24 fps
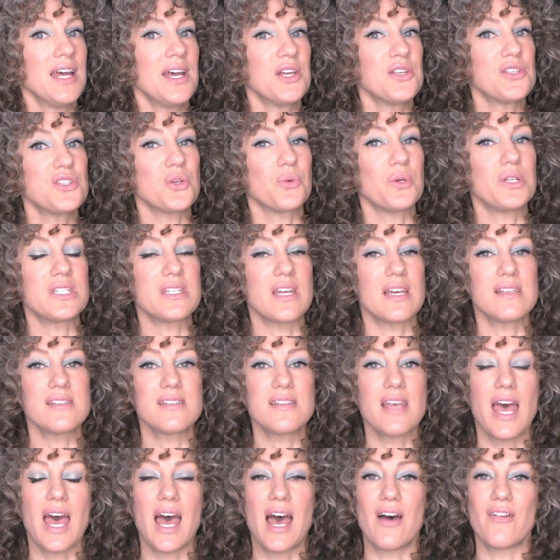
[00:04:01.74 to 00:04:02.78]
So it does
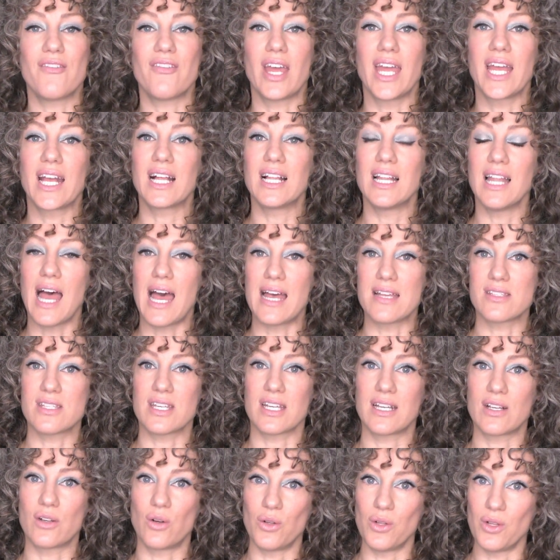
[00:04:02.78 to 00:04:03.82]
have a
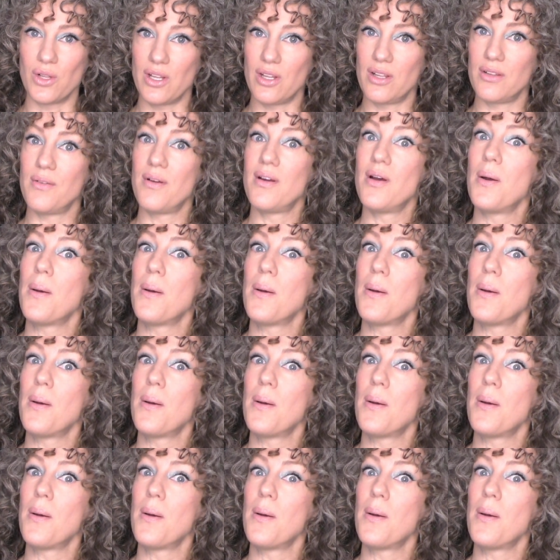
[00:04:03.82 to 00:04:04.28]
classical